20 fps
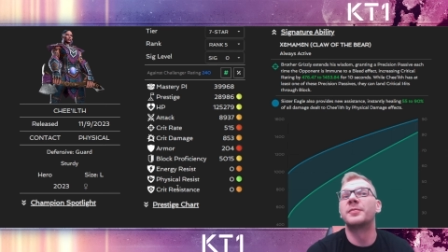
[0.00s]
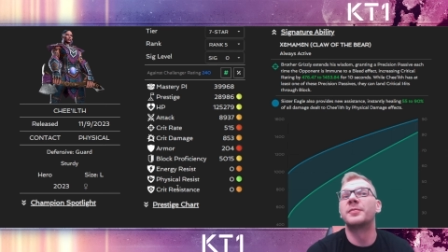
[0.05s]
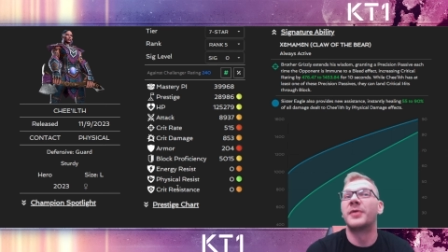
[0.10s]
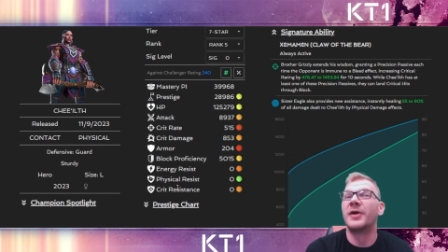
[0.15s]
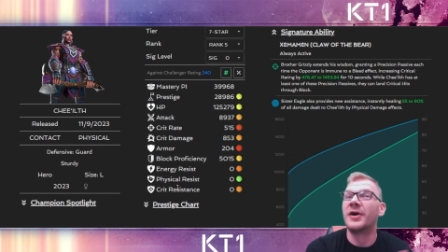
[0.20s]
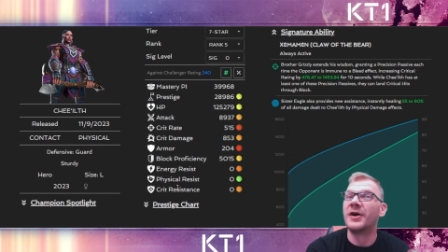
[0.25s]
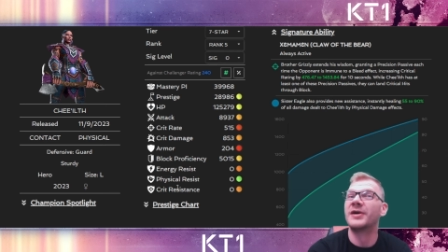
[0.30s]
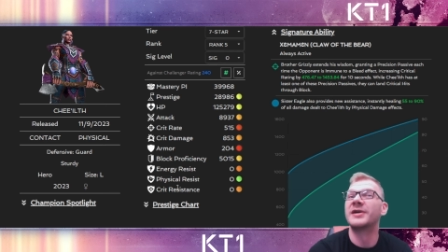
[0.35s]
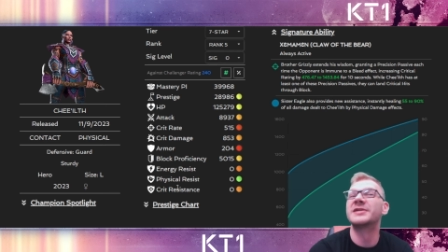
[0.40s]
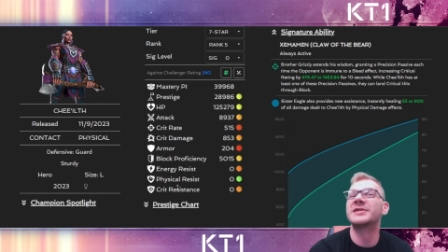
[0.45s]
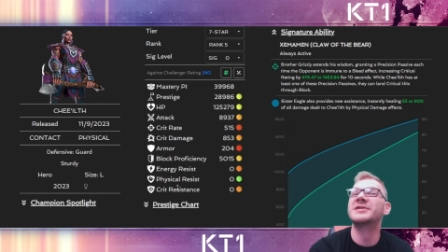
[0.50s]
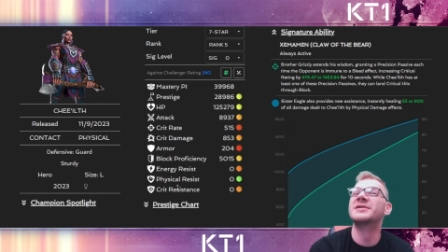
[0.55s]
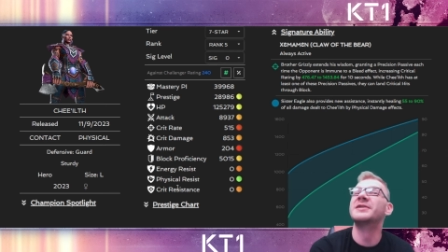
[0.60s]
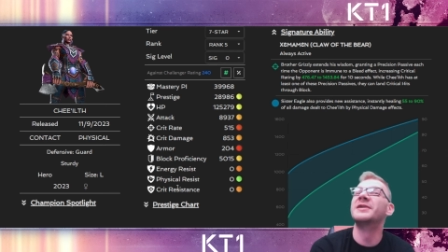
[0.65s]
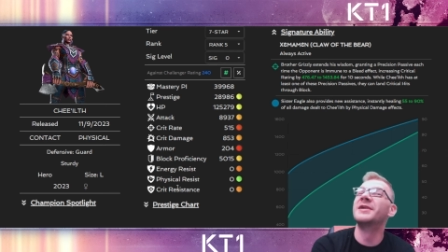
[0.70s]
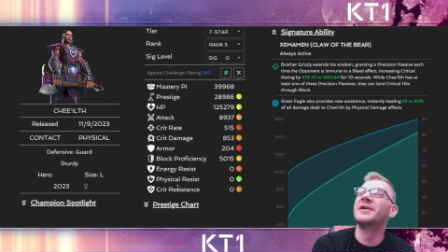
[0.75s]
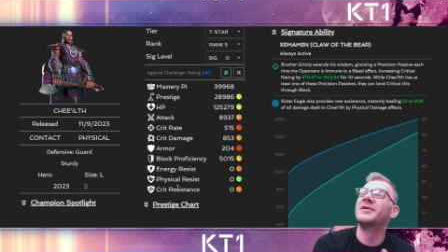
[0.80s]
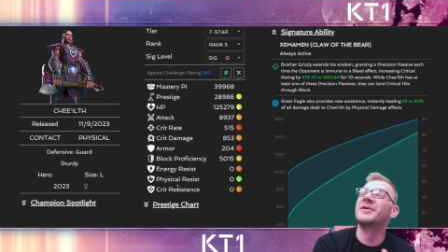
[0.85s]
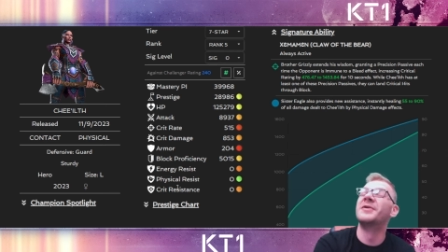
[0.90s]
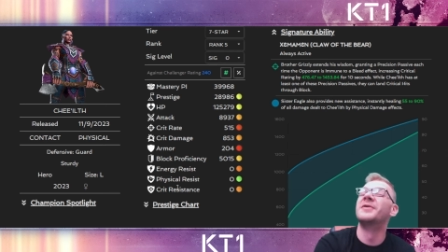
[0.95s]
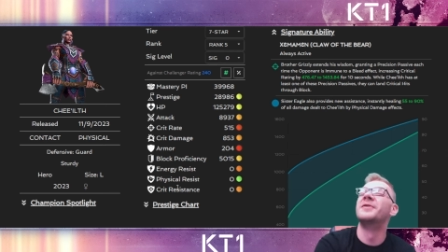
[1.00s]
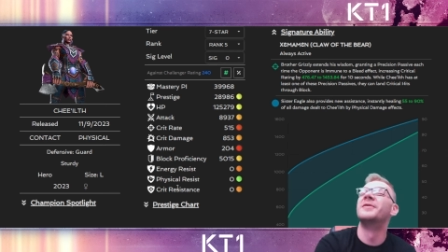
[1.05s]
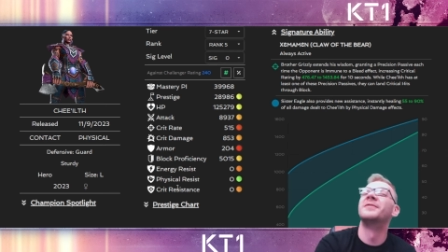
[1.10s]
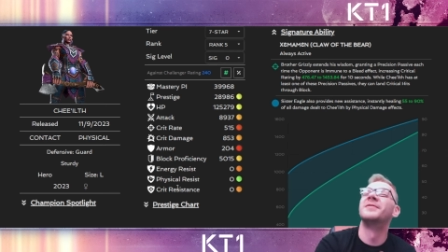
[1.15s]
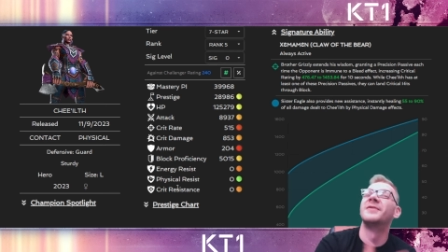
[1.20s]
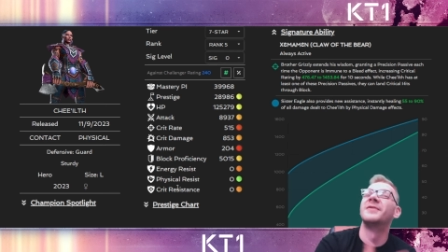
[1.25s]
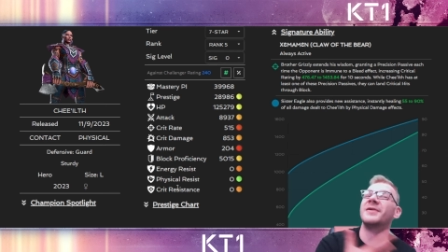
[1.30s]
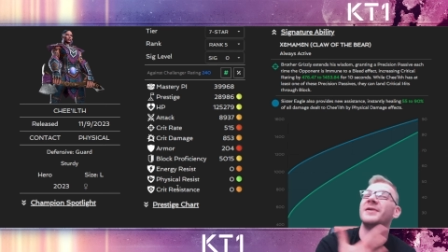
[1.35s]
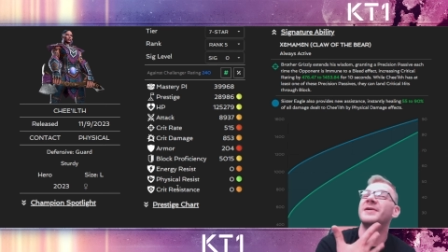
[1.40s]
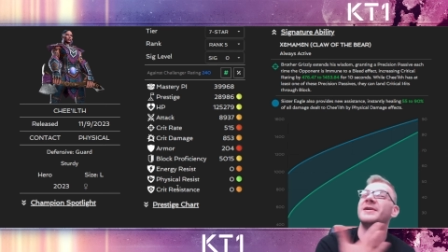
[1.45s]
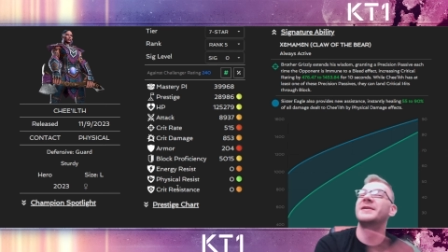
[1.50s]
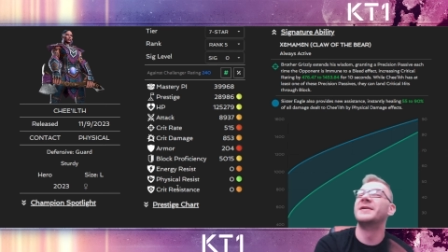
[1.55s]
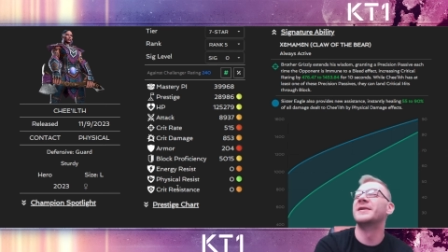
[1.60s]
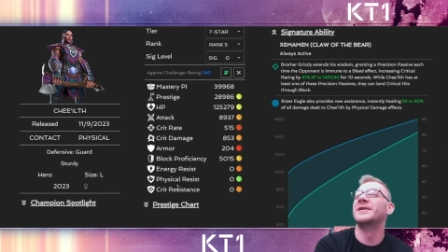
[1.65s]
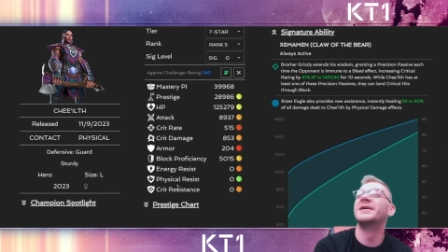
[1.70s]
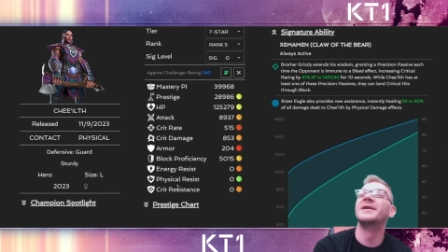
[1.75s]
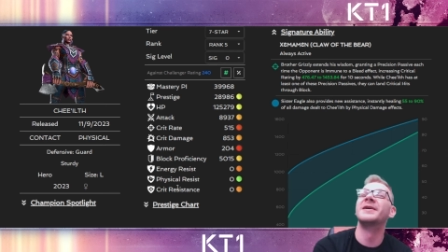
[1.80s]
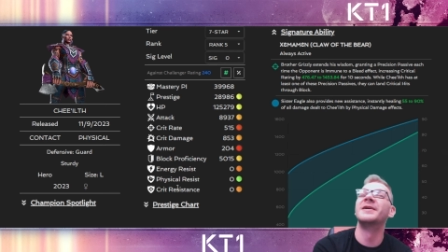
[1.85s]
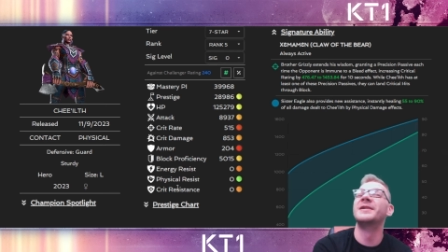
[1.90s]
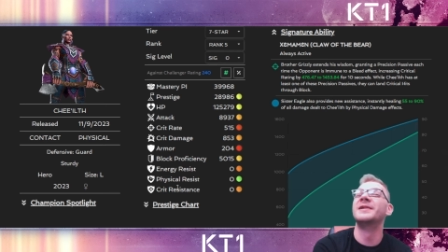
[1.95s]
personally go for either
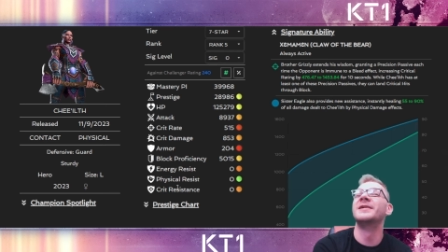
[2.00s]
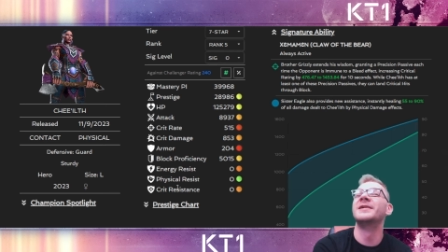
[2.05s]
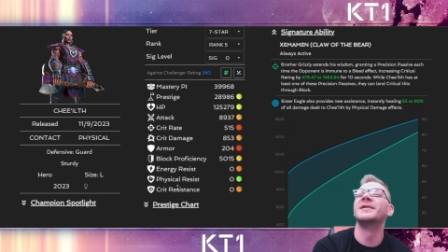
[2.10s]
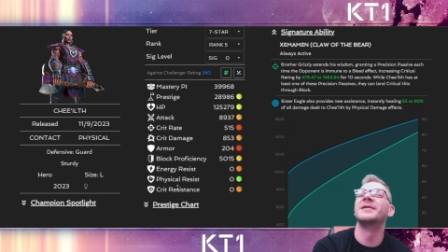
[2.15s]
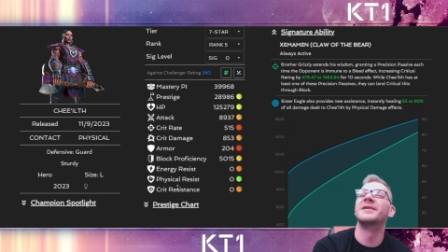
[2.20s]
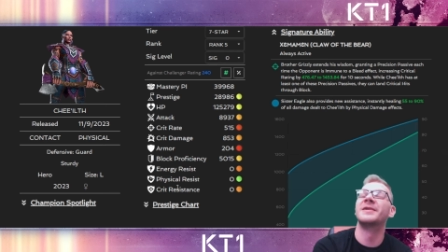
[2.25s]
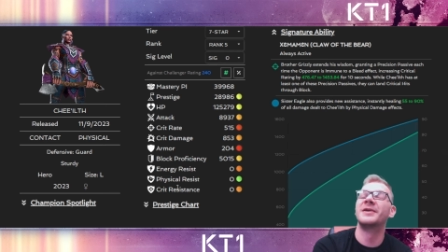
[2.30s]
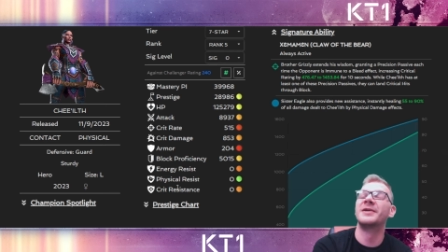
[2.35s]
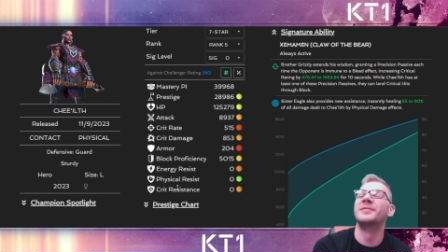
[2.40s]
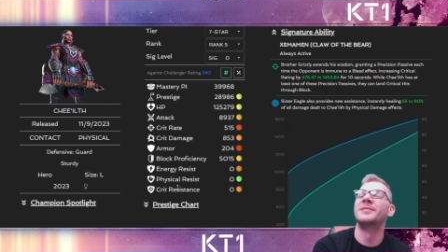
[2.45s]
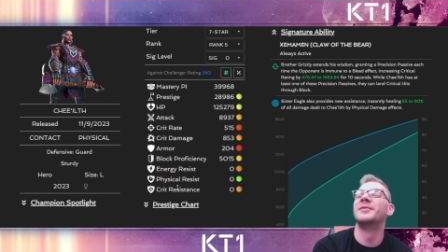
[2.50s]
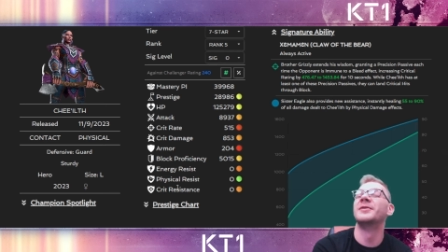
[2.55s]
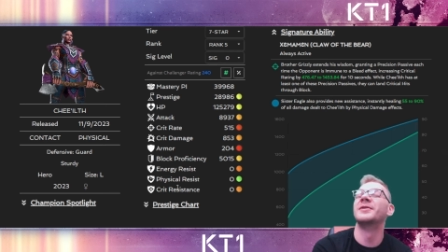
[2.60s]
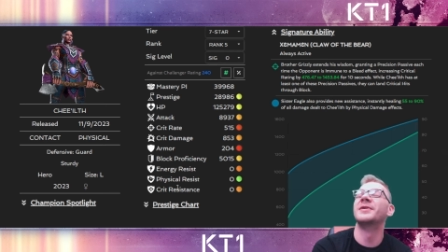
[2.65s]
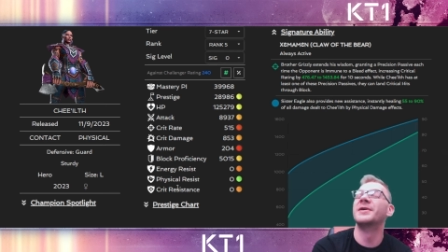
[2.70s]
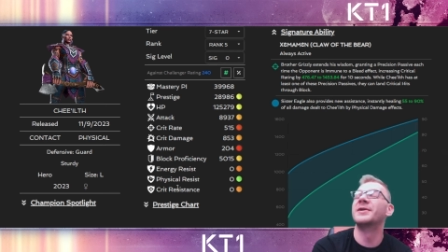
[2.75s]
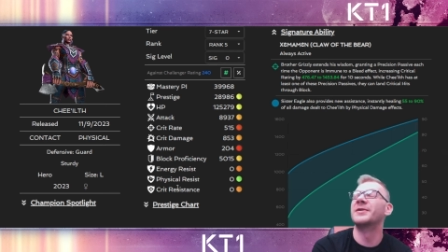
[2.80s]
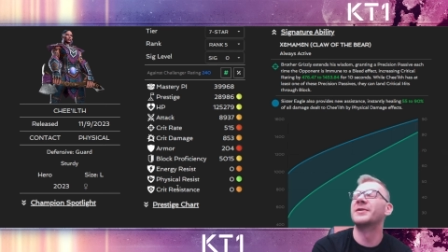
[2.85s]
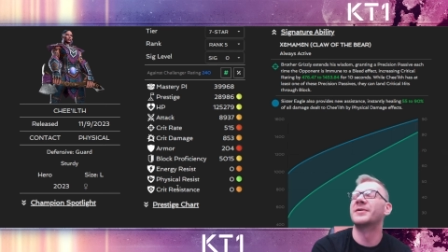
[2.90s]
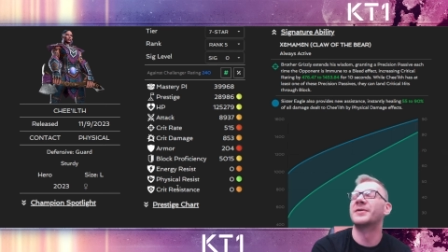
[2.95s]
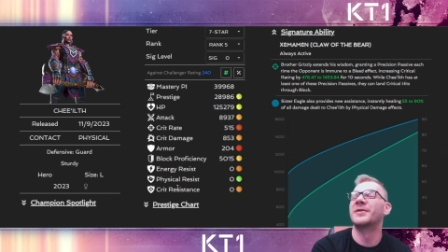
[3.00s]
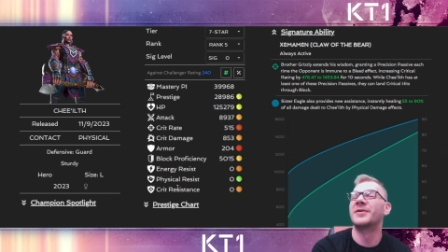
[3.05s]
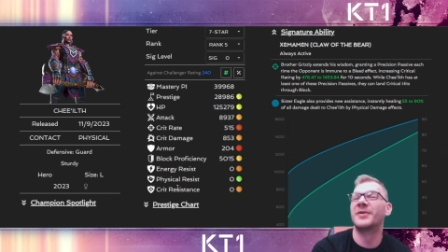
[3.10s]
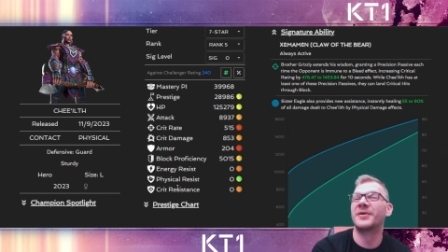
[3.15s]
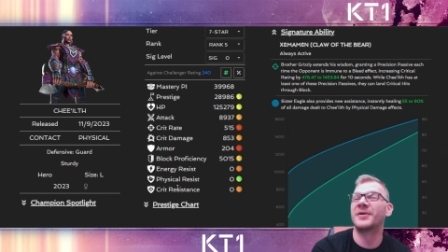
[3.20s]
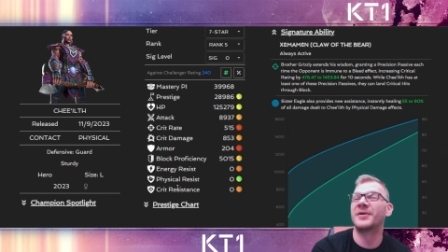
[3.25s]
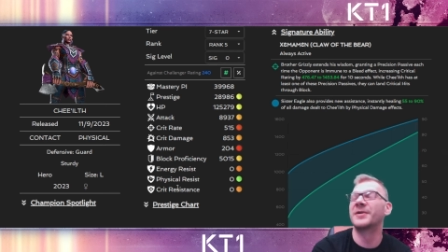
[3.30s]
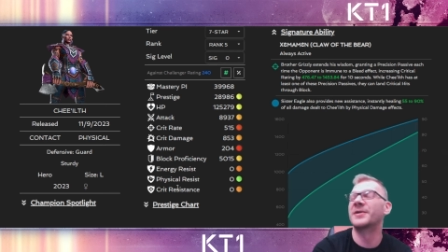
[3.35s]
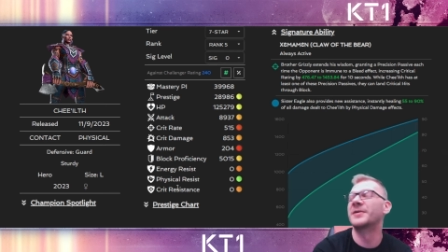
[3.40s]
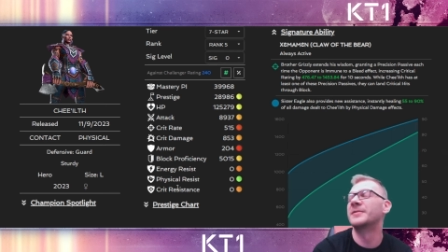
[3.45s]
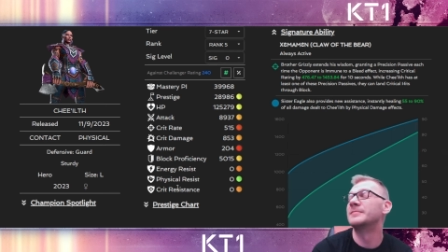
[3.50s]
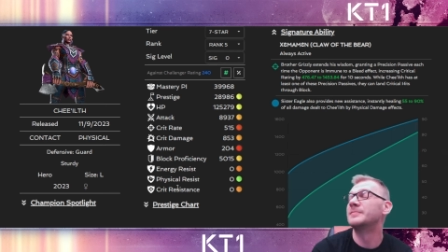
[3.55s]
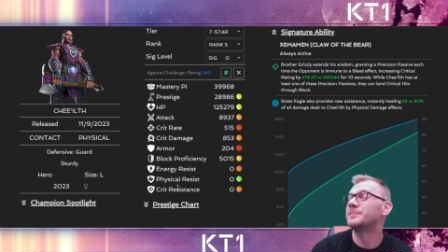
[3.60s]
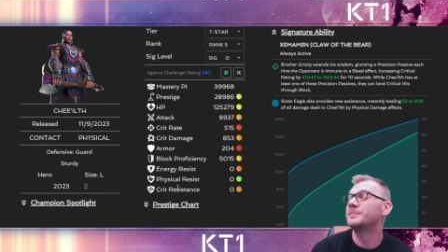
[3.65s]
Kill Killmonger or Korg.